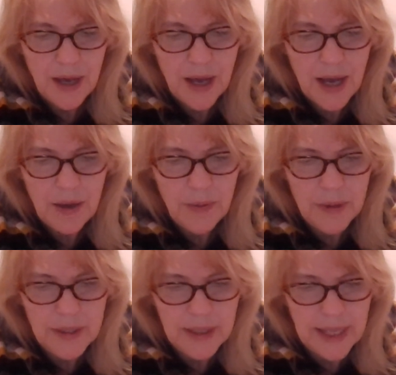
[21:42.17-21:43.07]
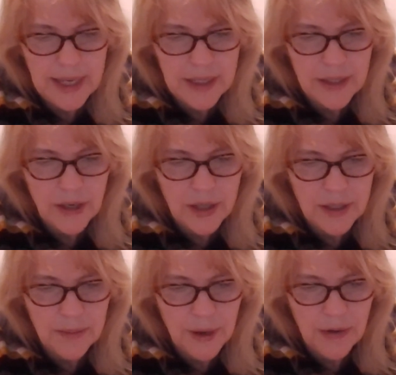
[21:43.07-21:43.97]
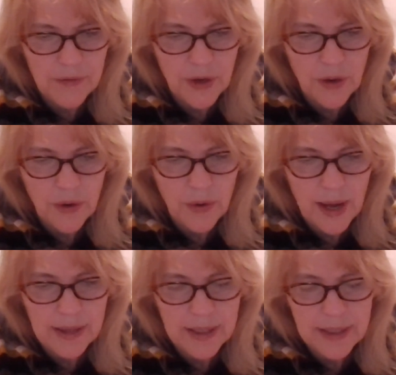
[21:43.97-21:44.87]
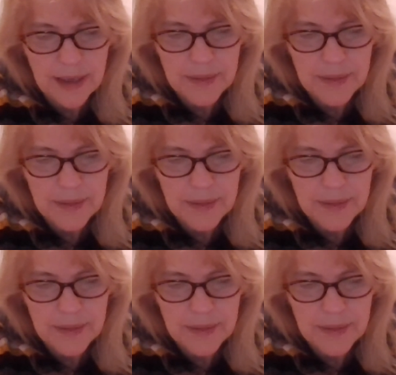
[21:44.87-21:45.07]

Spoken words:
I will let Zosimov know at the same